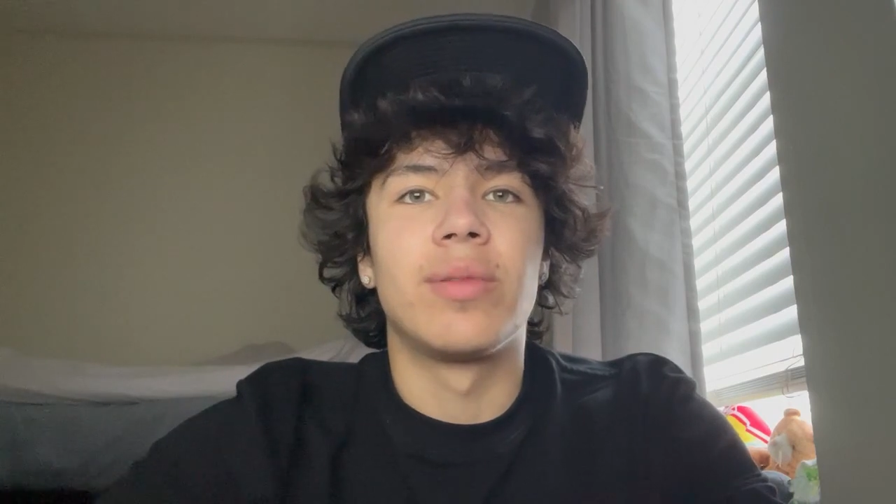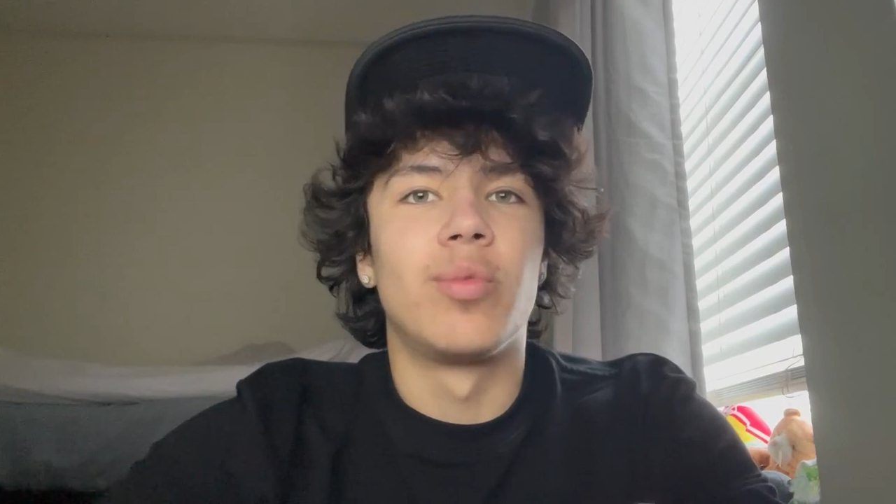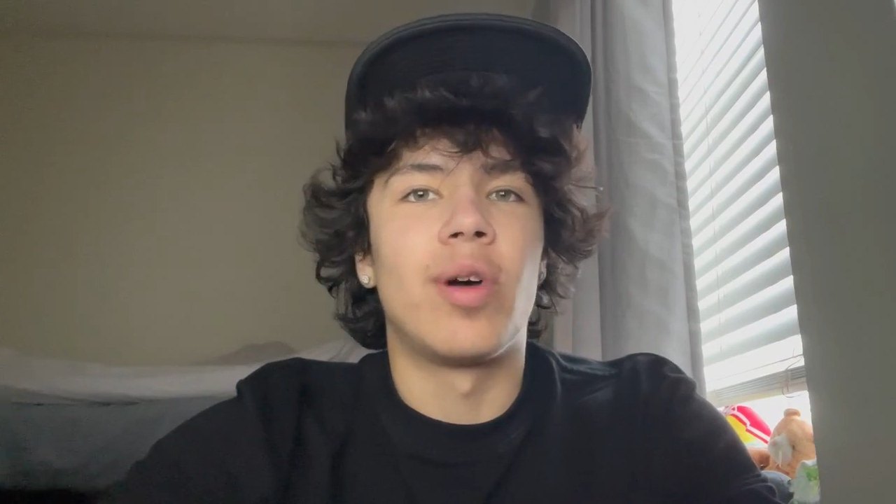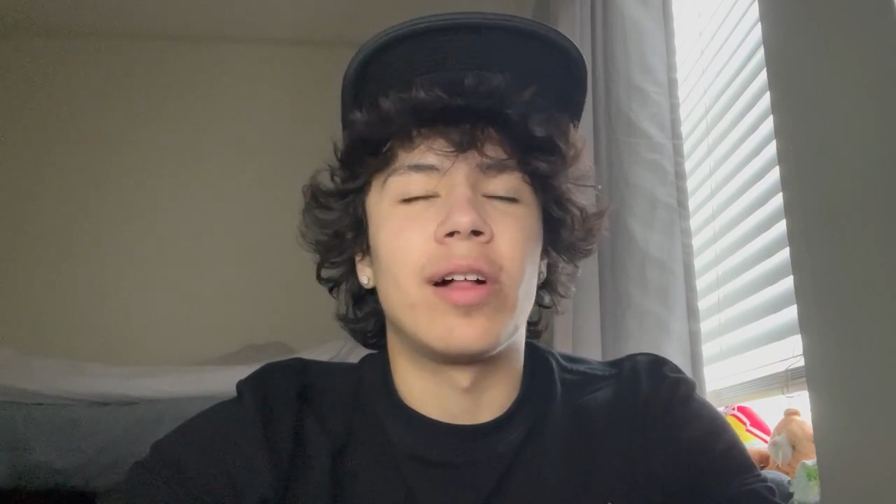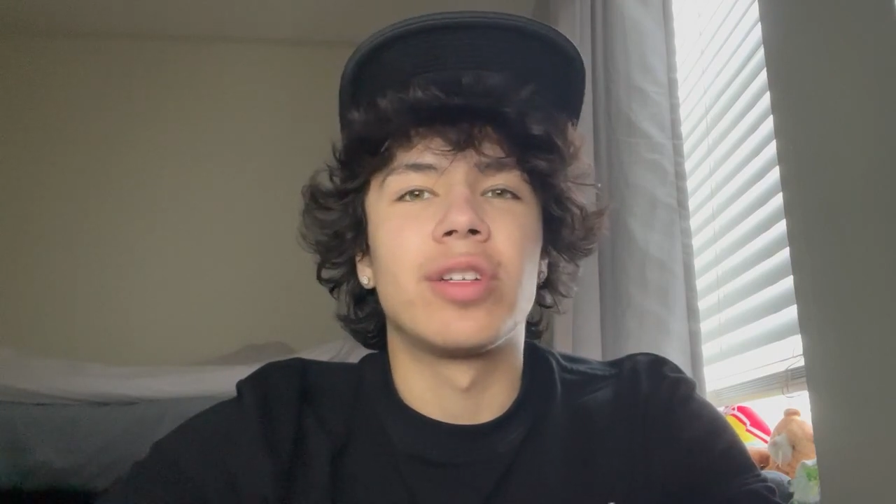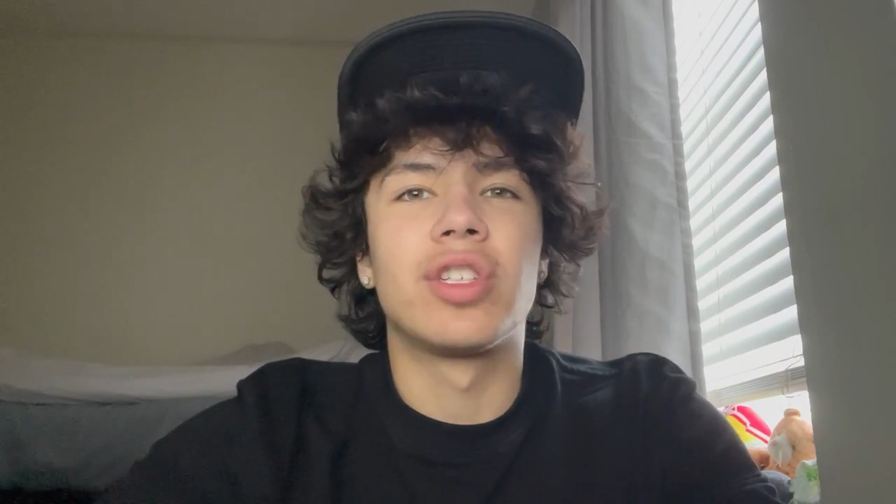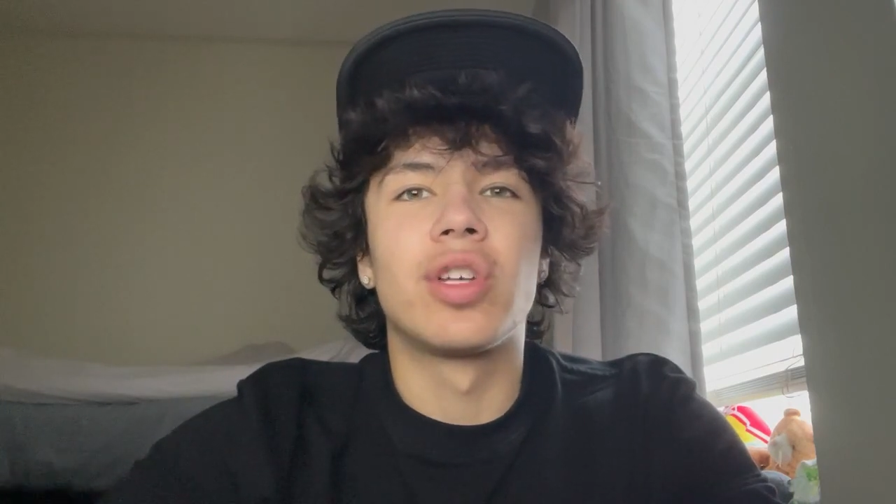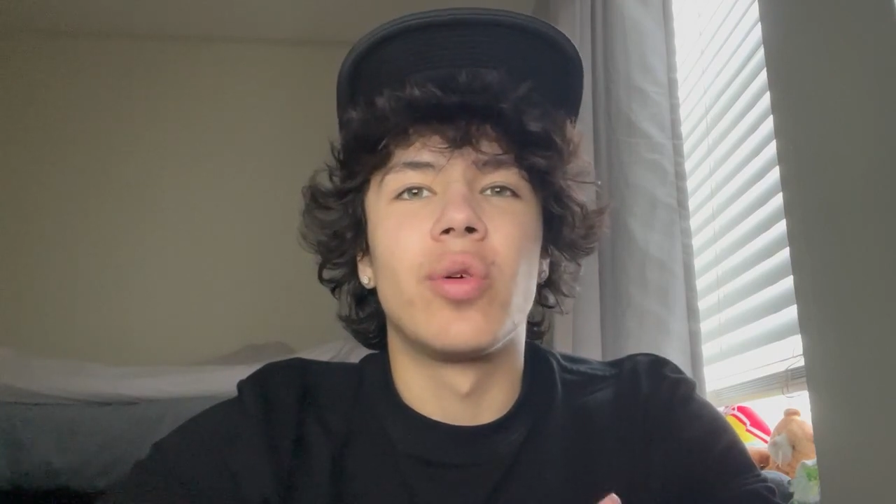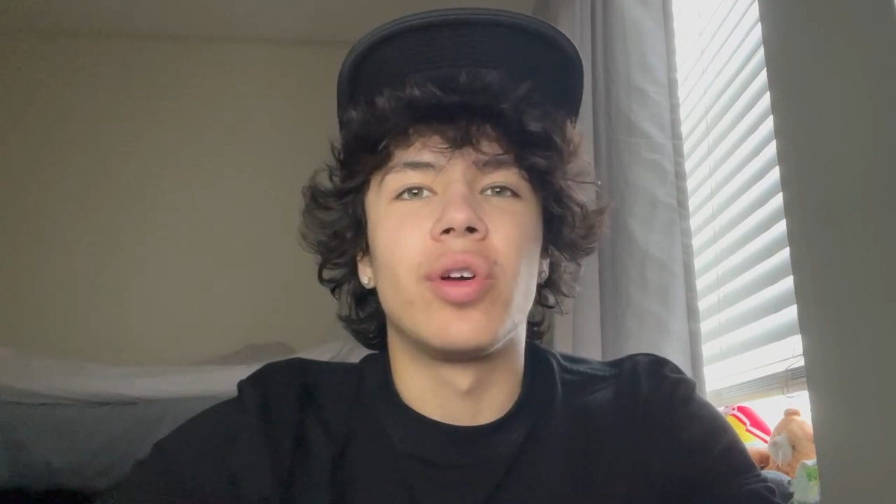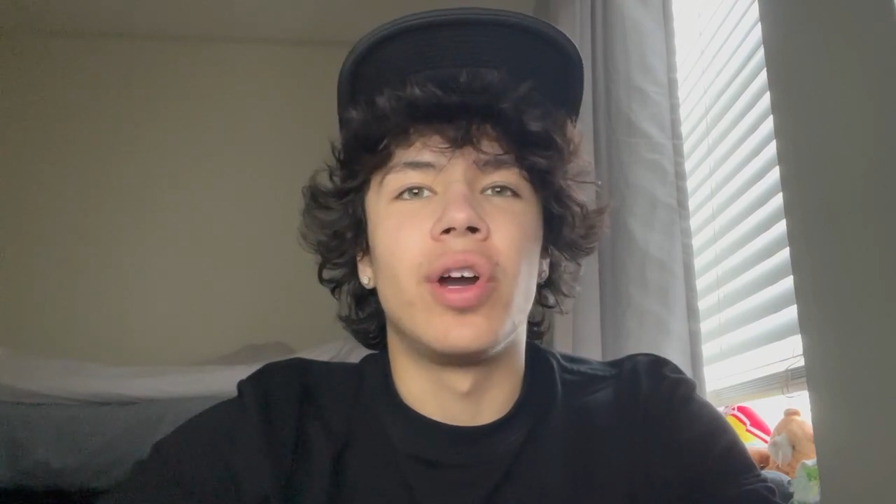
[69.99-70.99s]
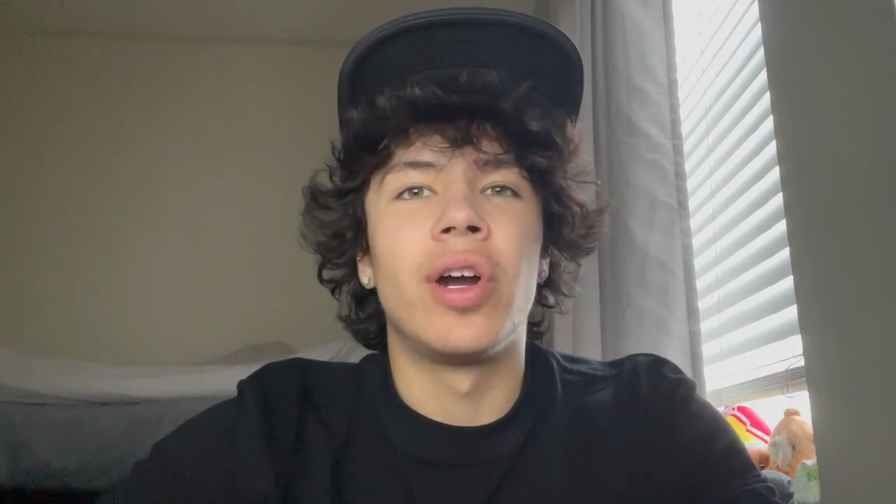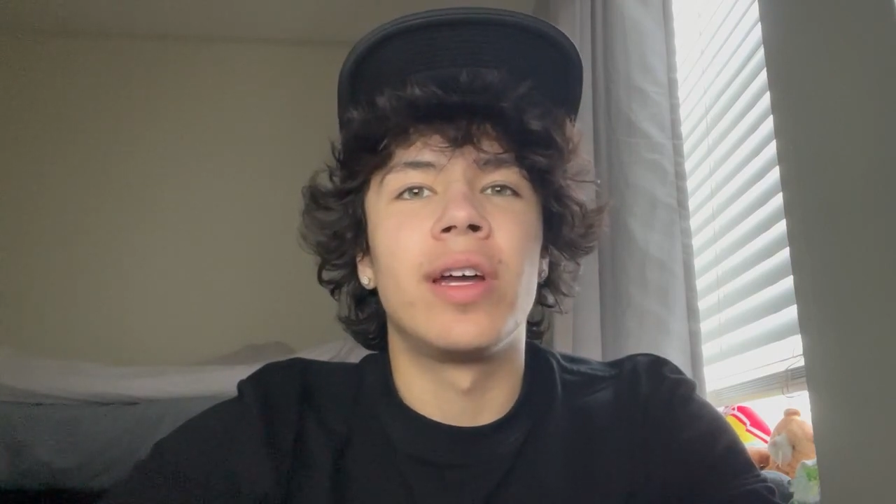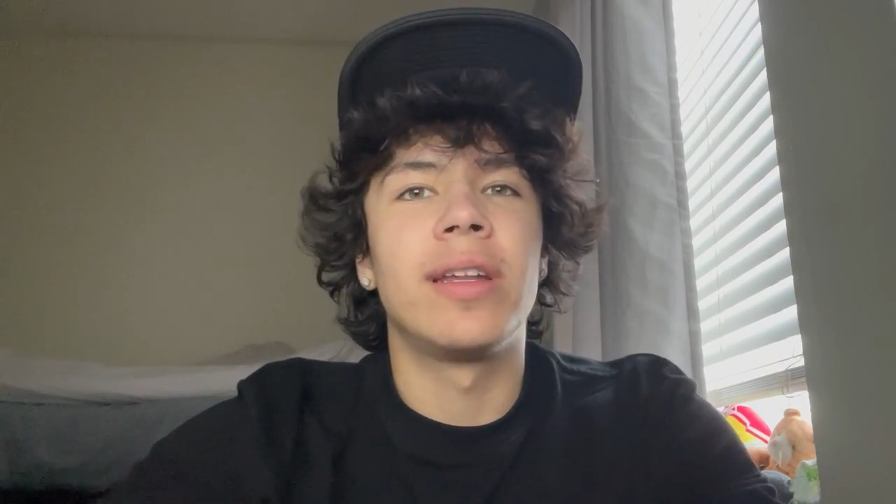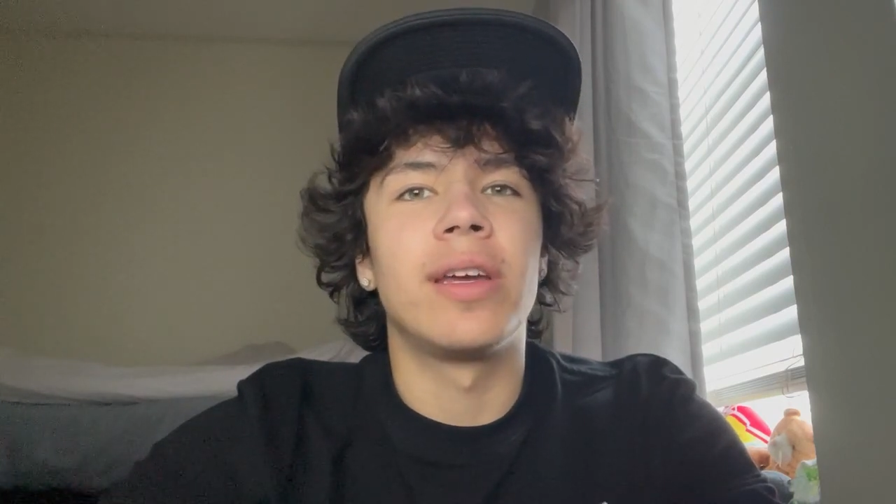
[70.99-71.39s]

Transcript: while it's so good,